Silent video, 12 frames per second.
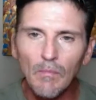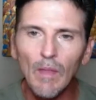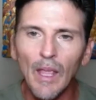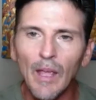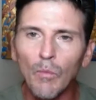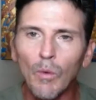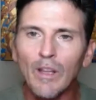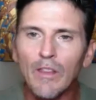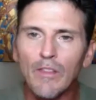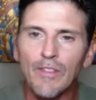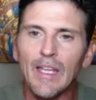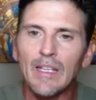And one of
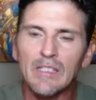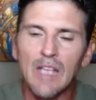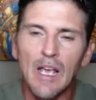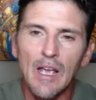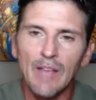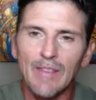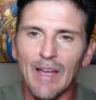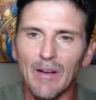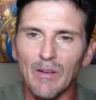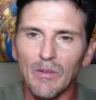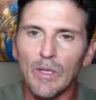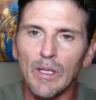the things
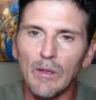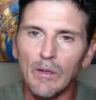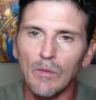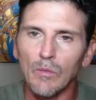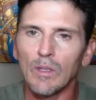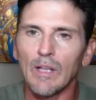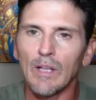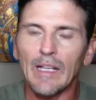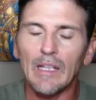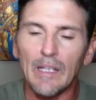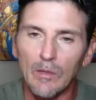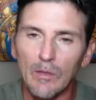that we will
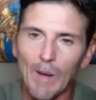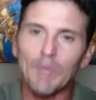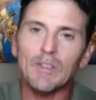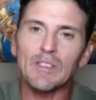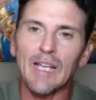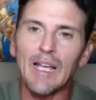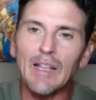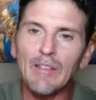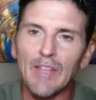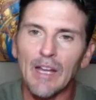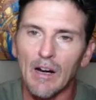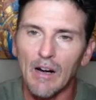likely represent
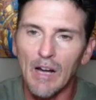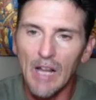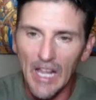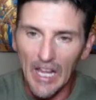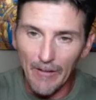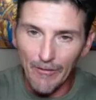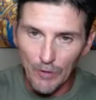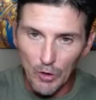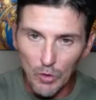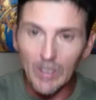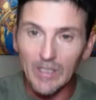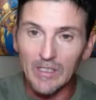there, if you
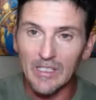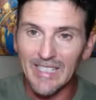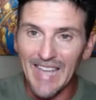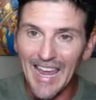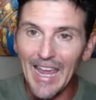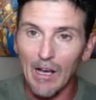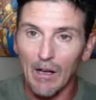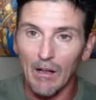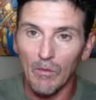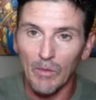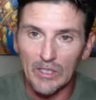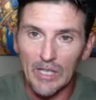can
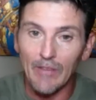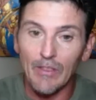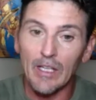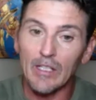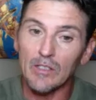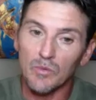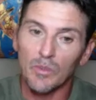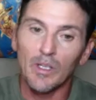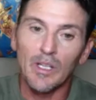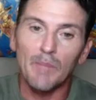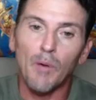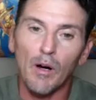scale, which I think is really
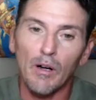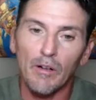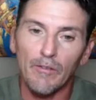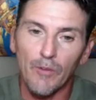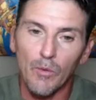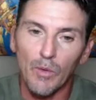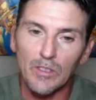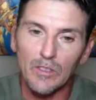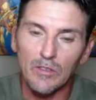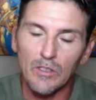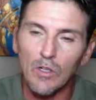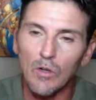important for what you
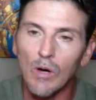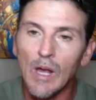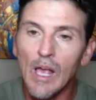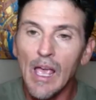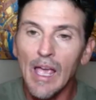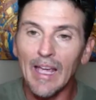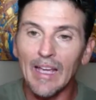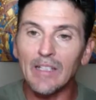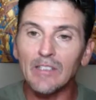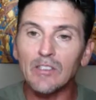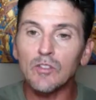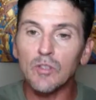do,
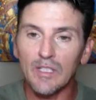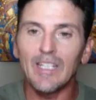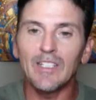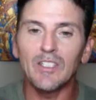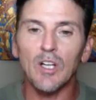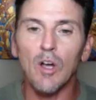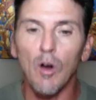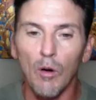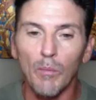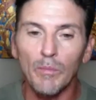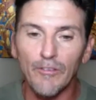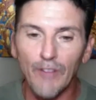is strategic
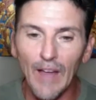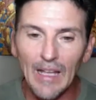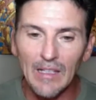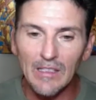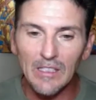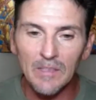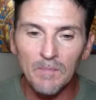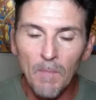home defense.